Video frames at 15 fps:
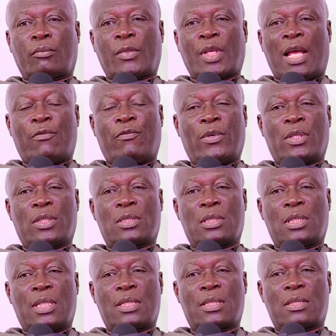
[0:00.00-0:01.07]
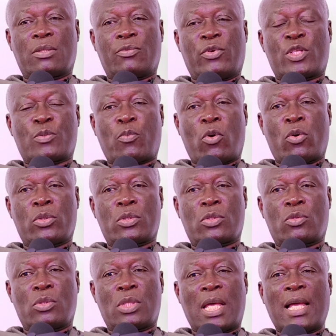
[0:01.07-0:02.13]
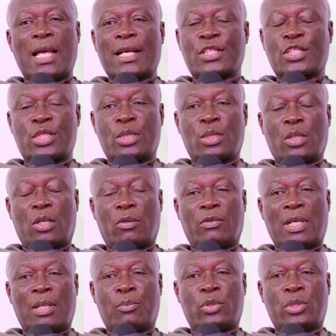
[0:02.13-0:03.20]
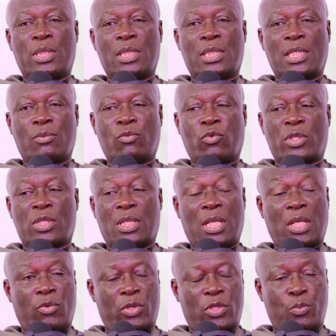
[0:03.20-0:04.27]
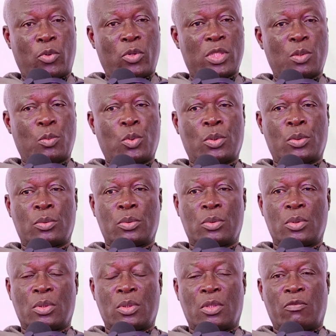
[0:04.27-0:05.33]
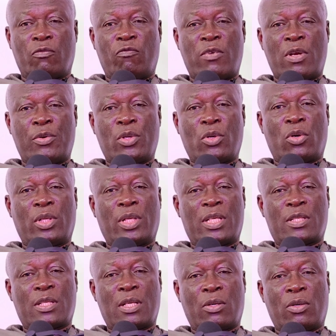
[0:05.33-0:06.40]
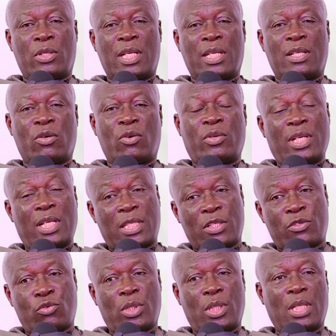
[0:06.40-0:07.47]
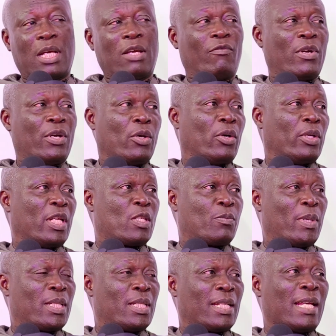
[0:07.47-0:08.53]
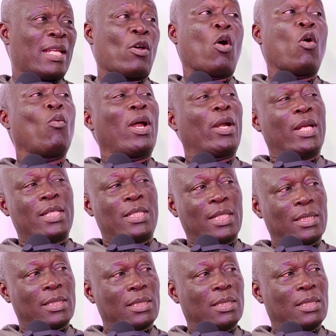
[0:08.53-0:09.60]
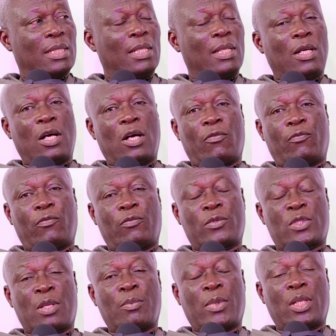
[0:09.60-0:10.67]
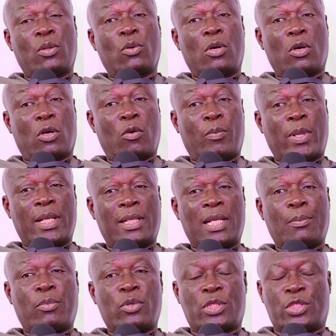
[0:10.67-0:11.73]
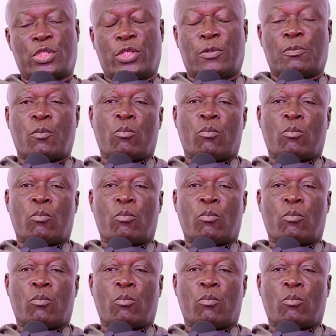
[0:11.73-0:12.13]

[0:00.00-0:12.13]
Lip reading: I felt his response to the action of the amputee team was irresponsible, very unnecessary, and very unexpected and unwarranted of somebody occupying that position.